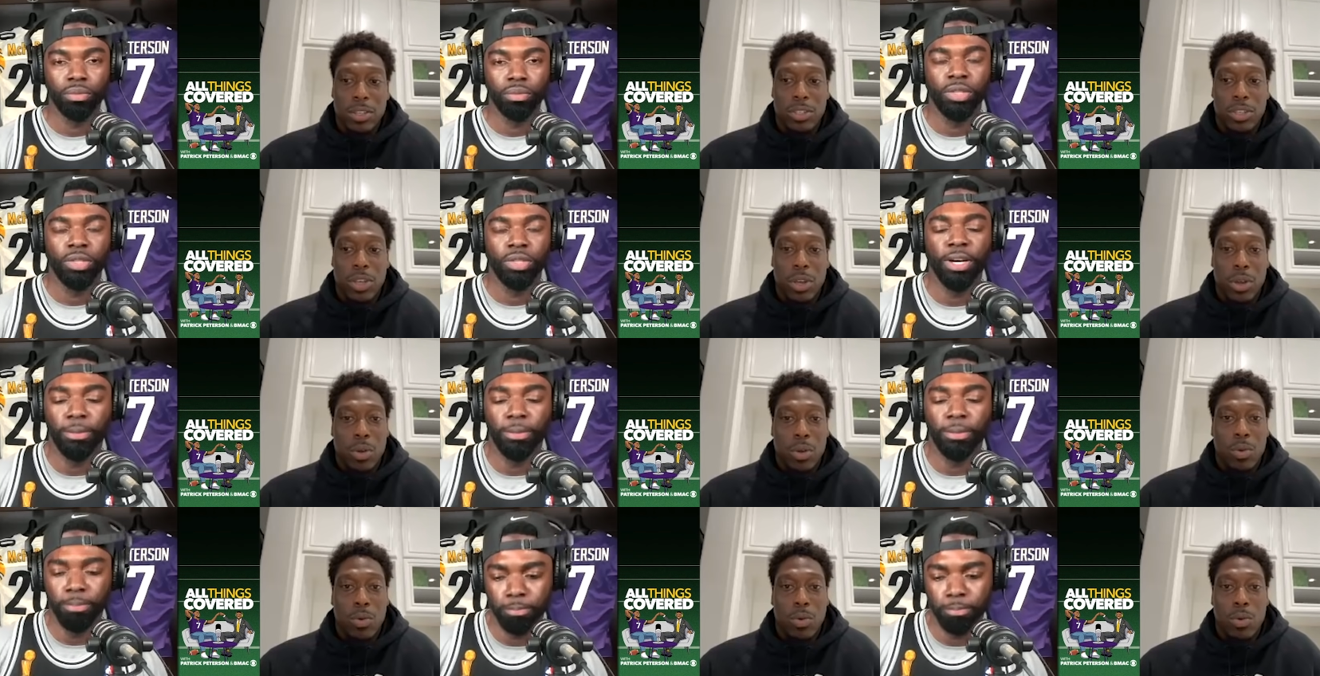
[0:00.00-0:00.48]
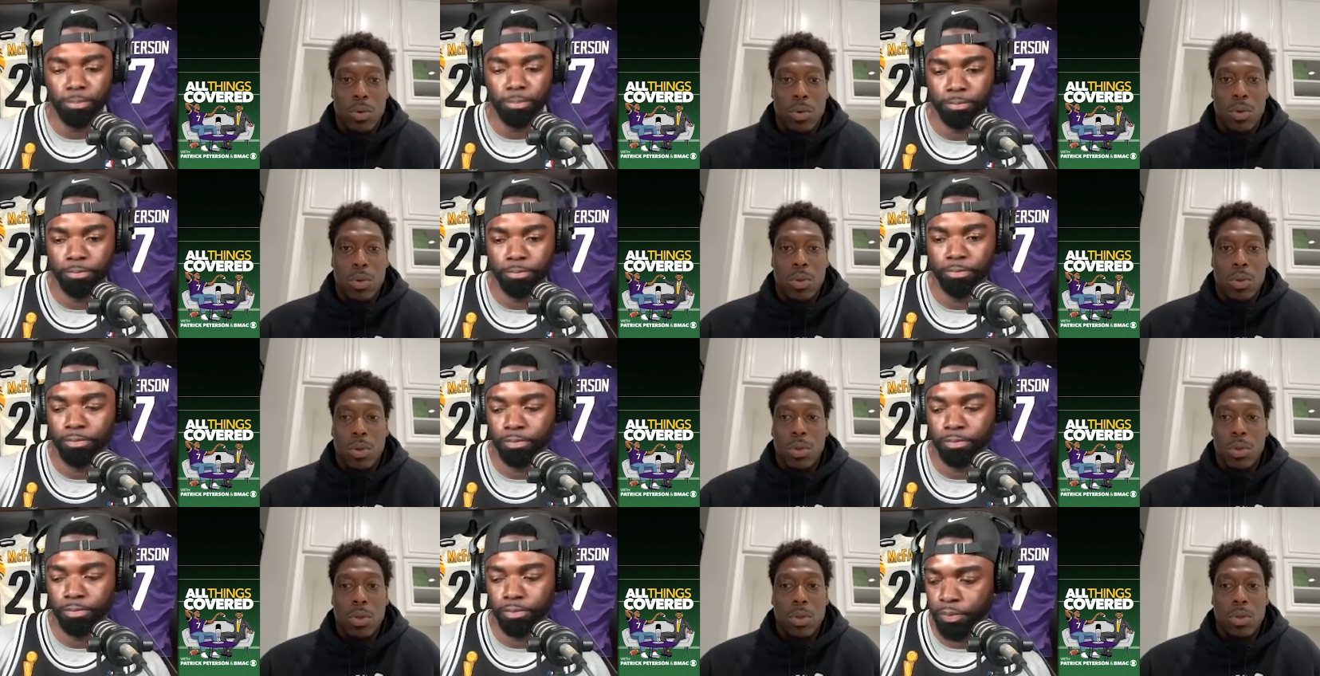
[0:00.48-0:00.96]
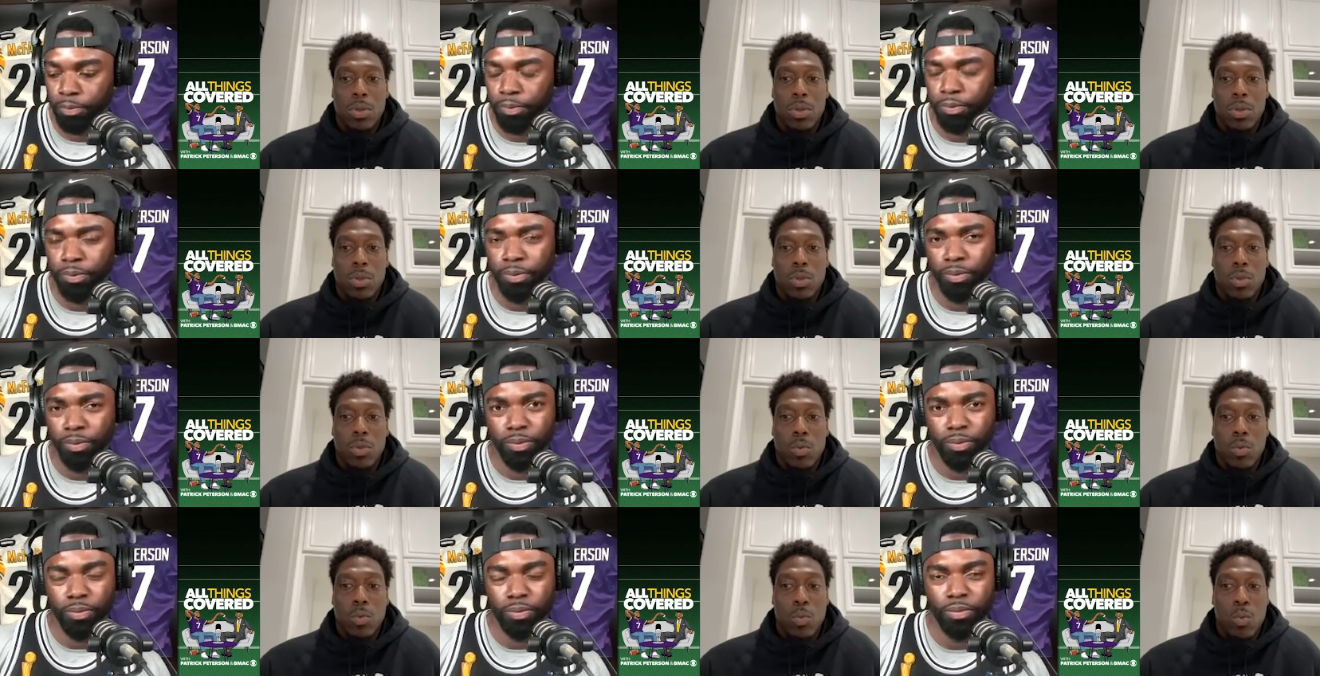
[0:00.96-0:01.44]
Speaker 1: Yeah. So
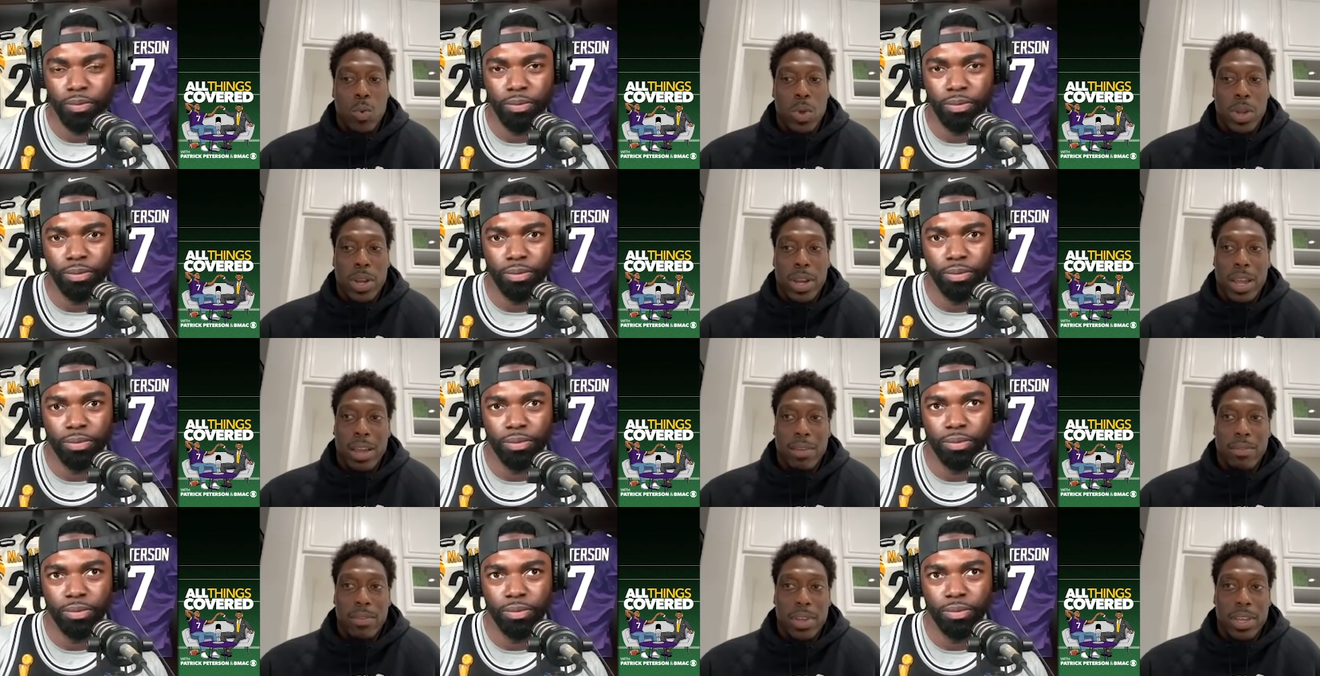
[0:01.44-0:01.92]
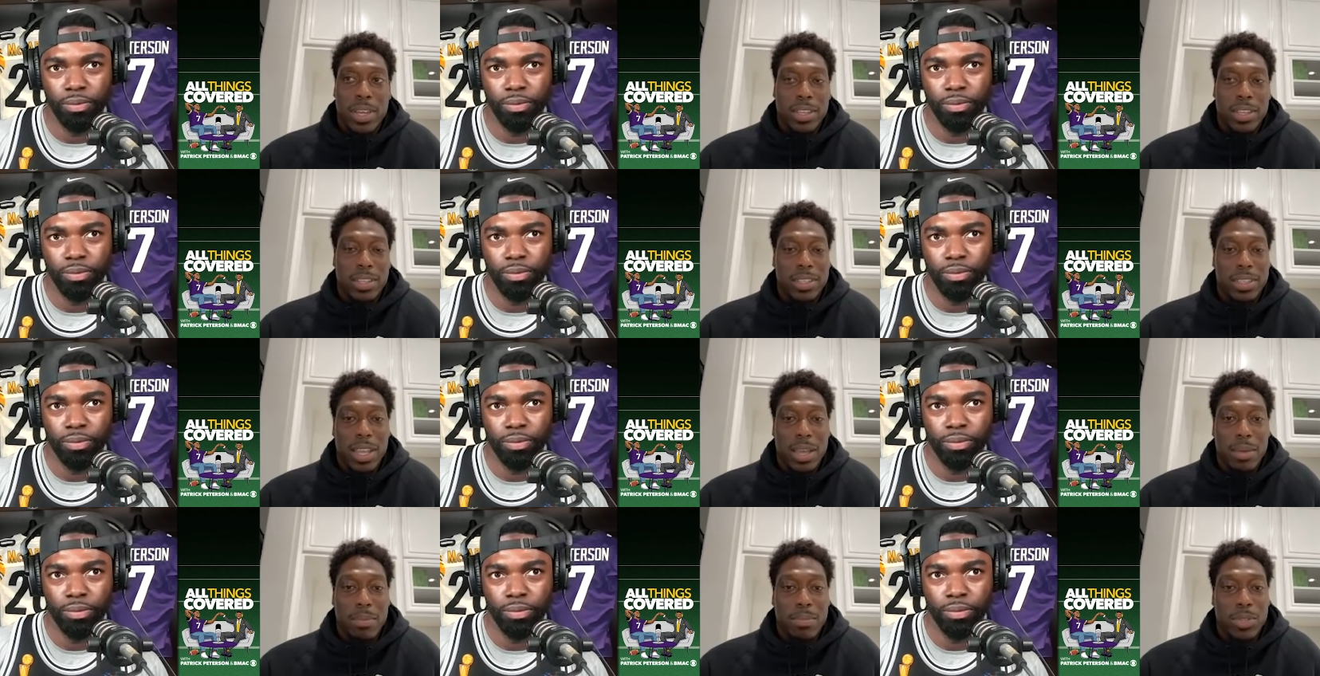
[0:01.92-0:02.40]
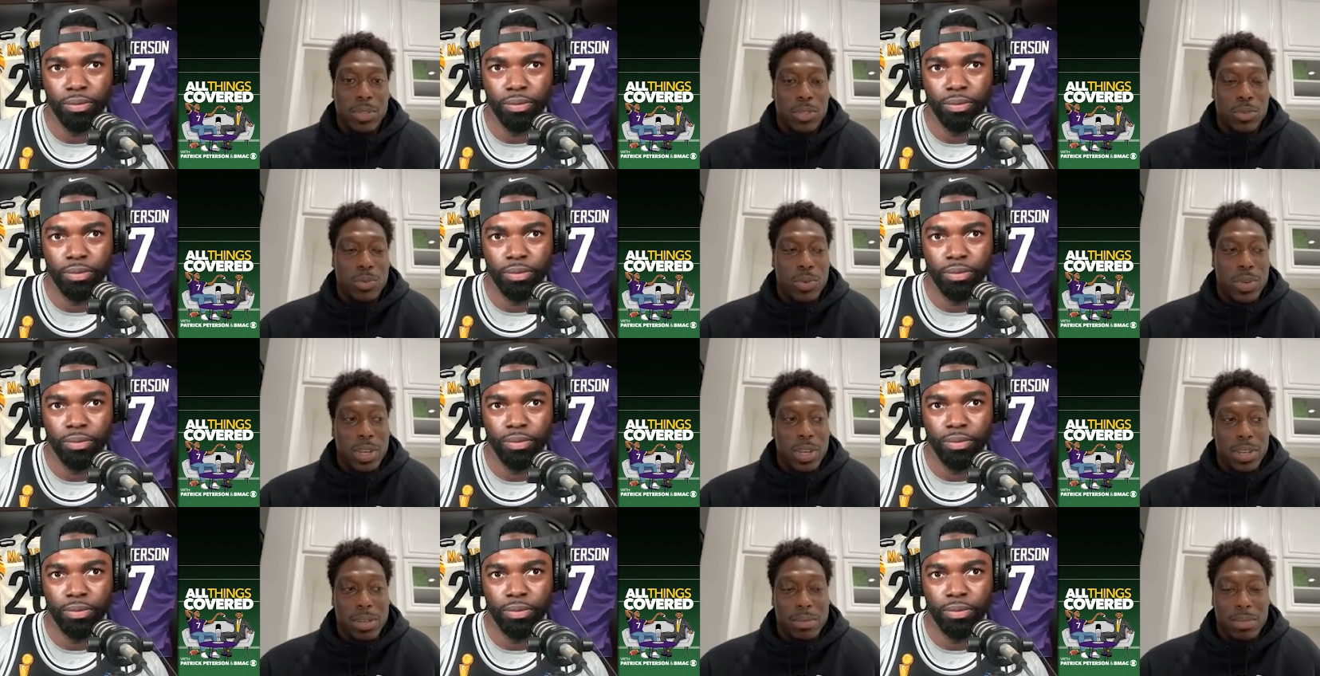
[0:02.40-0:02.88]
whenever he step
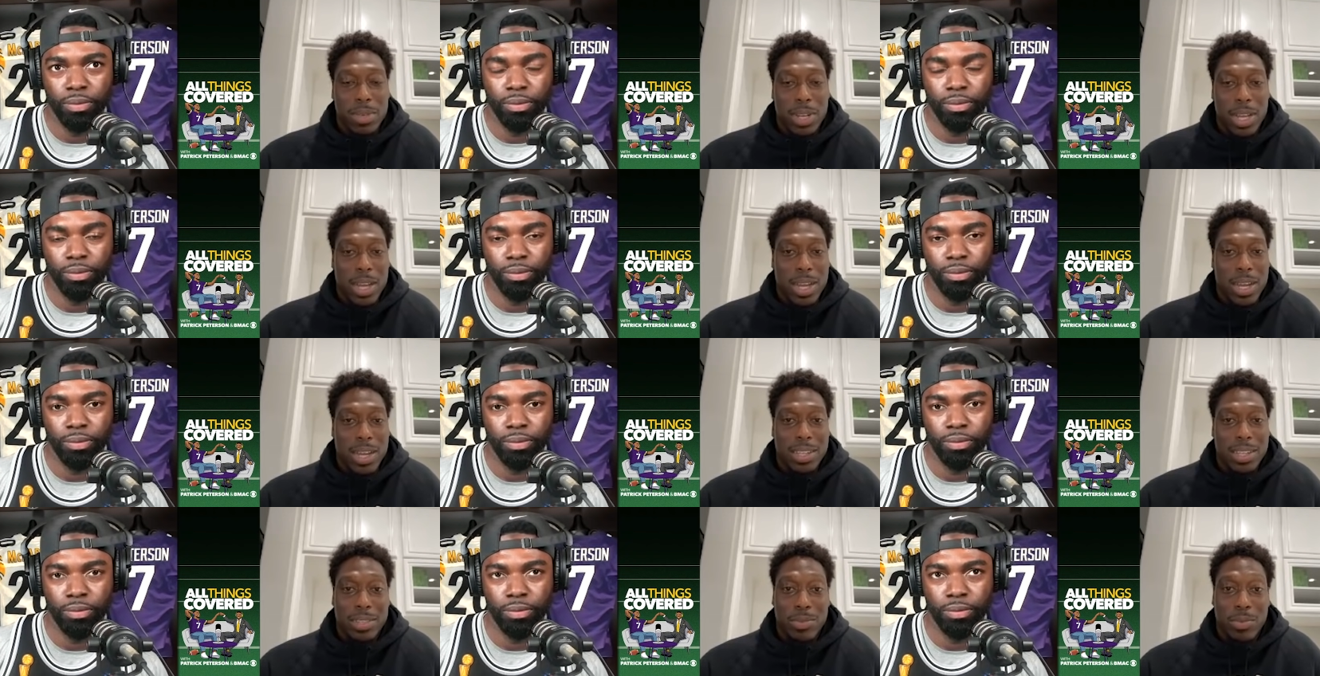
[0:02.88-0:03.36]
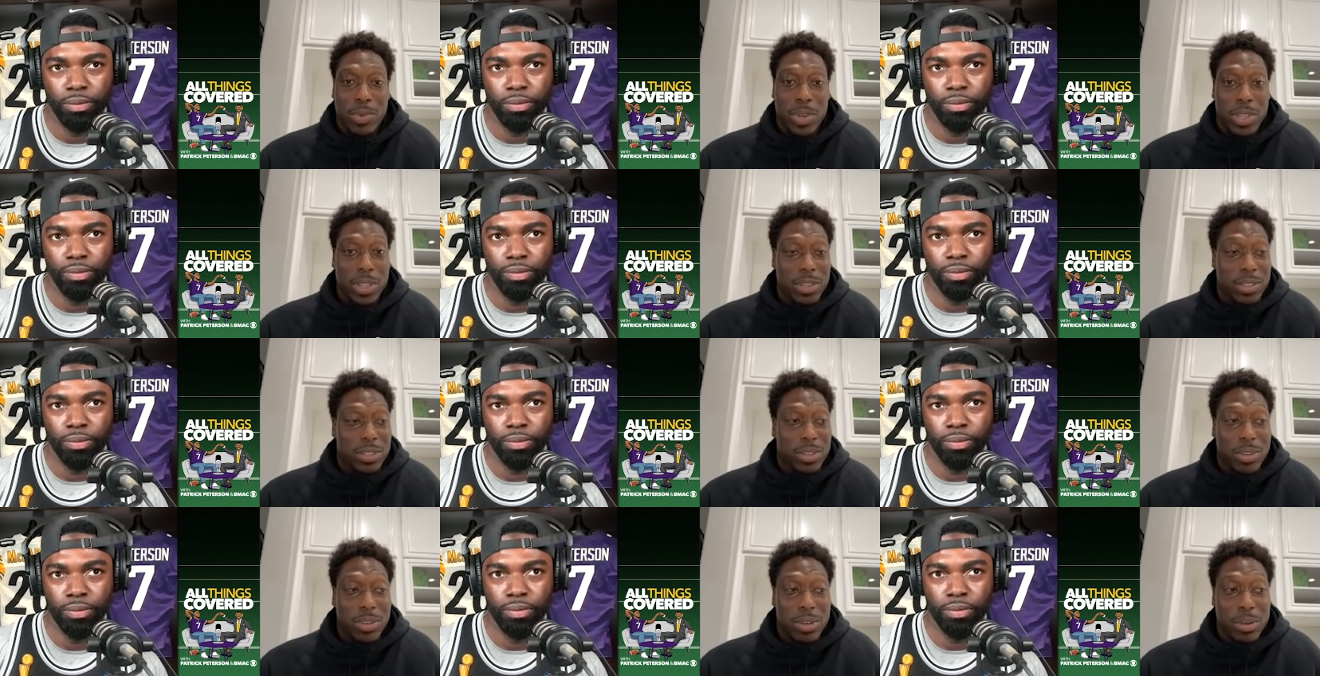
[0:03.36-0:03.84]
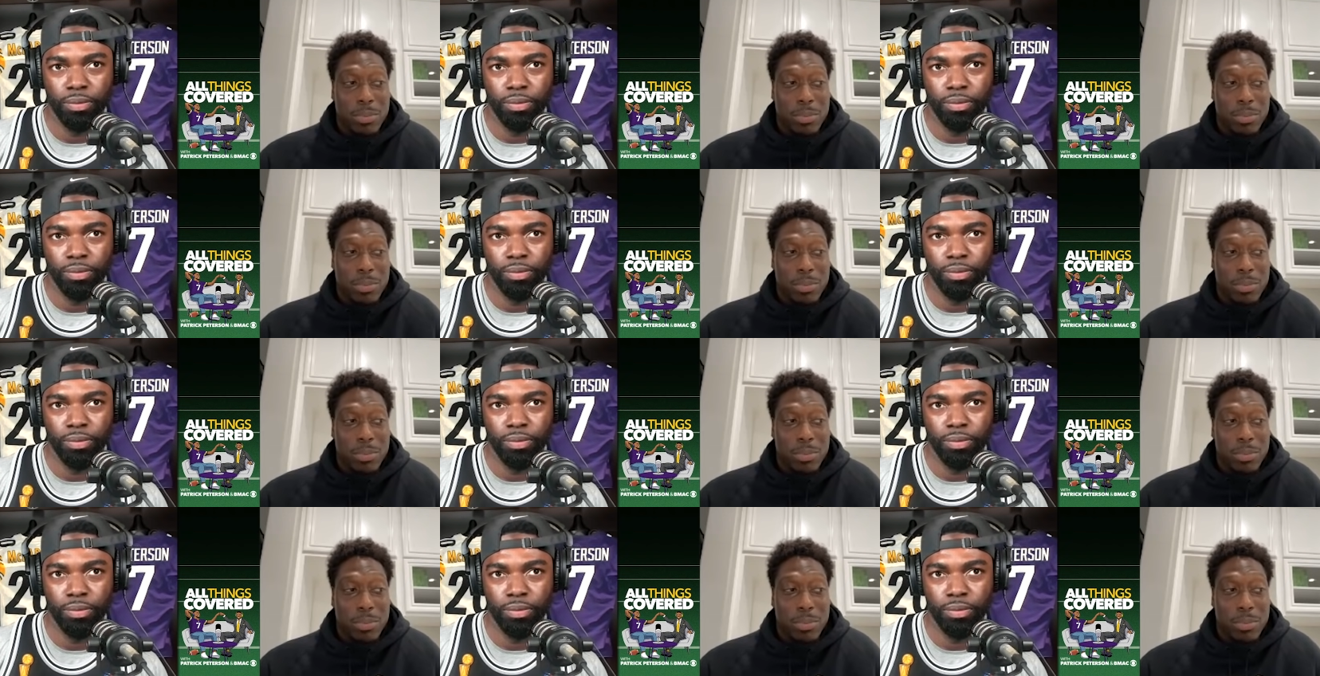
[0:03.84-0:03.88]
between them lines, whether